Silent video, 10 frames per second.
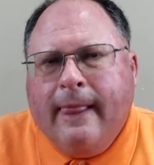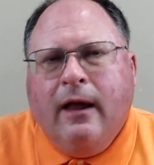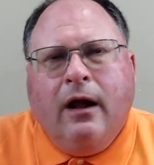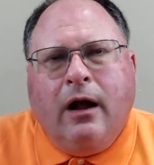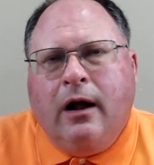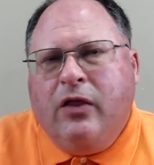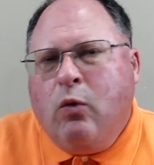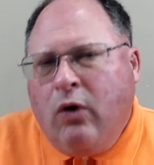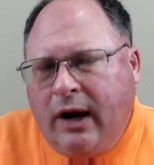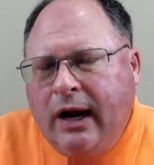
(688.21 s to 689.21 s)
the
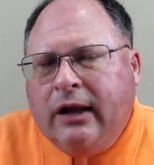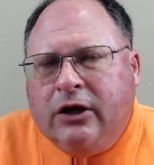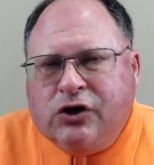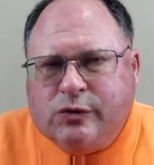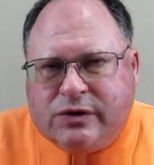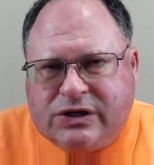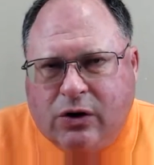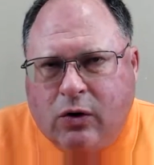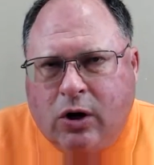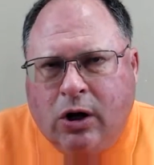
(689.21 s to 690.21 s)
working conditions were so
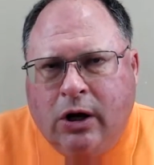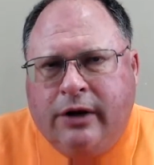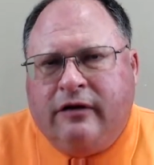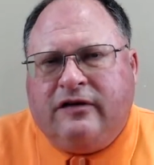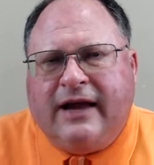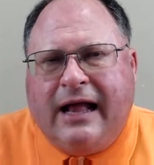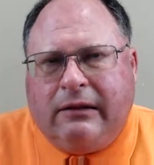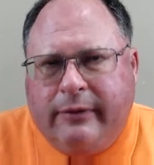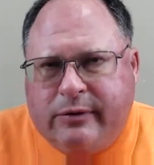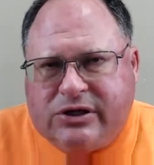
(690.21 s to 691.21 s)
good, the salary
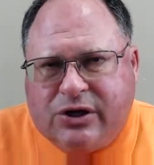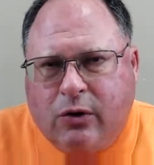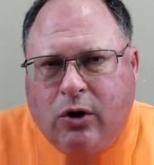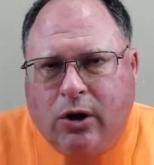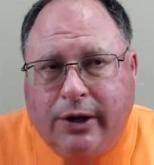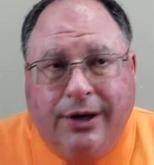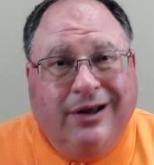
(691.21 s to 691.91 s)
was so good.